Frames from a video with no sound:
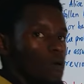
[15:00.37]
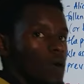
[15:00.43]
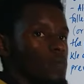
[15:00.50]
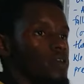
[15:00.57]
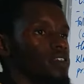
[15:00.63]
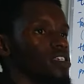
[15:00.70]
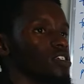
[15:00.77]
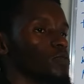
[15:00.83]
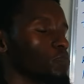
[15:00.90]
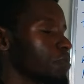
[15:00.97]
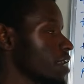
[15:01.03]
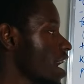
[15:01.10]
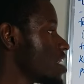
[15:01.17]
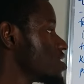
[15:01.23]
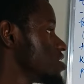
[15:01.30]
probabilities
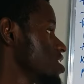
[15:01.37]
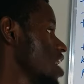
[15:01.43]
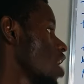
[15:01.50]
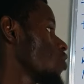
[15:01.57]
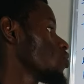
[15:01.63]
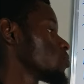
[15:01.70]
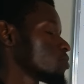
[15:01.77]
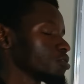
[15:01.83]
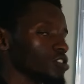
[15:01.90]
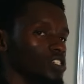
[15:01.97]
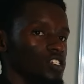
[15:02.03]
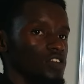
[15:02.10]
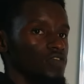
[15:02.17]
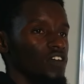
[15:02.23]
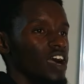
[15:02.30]
Pij are all
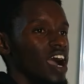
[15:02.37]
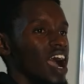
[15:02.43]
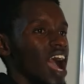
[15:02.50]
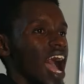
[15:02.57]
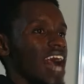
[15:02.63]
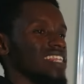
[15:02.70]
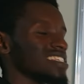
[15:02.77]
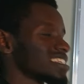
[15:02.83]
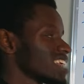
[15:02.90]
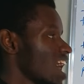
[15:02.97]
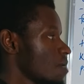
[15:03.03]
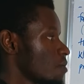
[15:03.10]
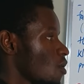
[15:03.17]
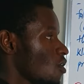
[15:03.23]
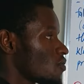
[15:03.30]
positive, and
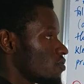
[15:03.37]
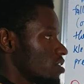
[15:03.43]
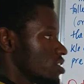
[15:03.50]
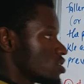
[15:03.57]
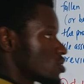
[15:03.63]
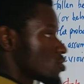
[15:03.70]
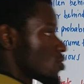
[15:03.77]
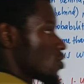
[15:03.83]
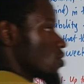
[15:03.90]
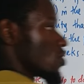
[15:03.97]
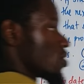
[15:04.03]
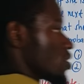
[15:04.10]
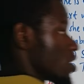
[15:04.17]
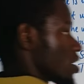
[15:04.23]
sum of each row